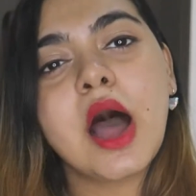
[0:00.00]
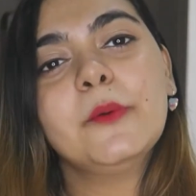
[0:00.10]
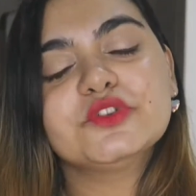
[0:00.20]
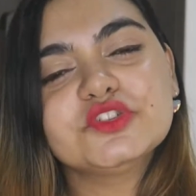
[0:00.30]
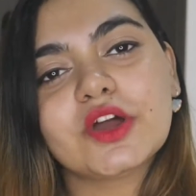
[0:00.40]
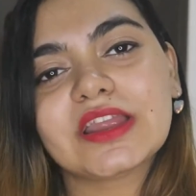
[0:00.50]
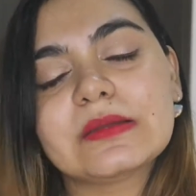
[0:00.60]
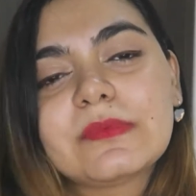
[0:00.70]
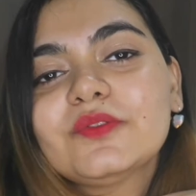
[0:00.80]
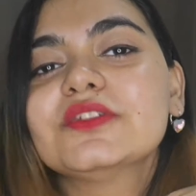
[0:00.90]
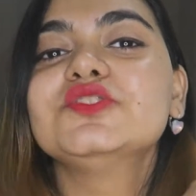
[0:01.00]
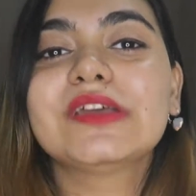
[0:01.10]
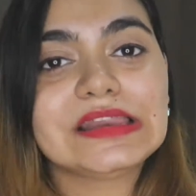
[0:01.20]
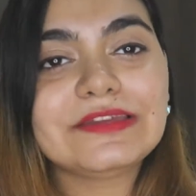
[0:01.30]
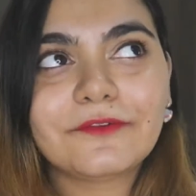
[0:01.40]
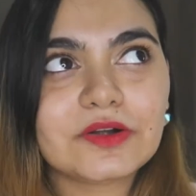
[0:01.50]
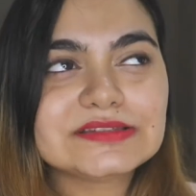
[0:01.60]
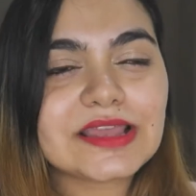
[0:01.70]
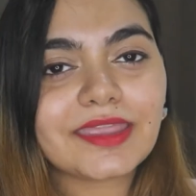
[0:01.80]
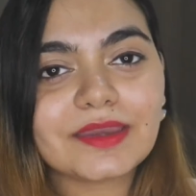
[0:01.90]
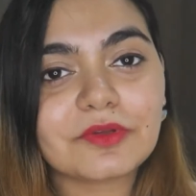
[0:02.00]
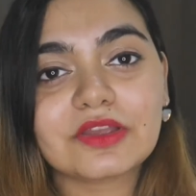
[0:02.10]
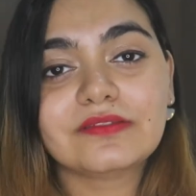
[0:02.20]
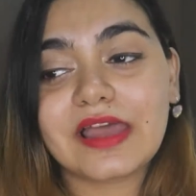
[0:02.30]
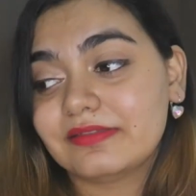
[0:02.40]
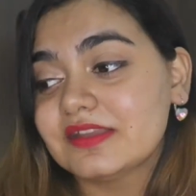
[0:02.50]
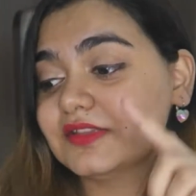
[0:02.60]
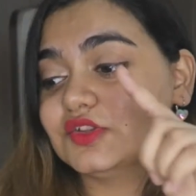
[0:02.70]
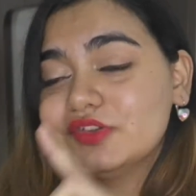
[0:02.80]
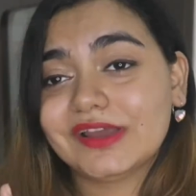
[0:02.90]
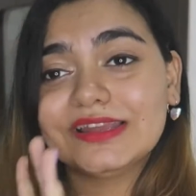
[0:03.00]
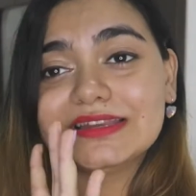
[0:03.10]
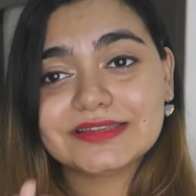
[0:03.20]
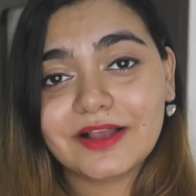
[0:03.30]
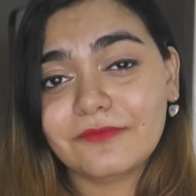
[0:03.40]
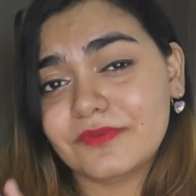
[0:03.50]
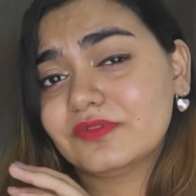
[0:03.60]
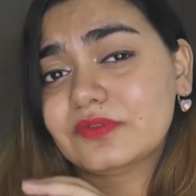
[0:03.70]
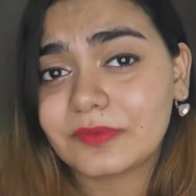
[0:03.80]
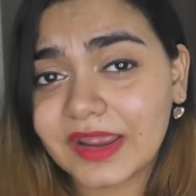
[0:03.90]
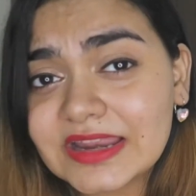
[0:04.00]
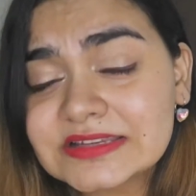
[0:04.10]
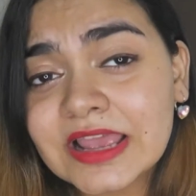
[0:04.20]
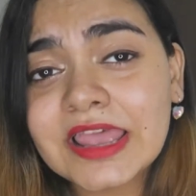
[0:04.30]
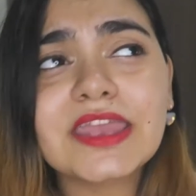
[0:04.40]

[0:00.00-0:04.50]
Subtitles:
I'm just talking about the jelly for a second, because I think the jelly itself is great.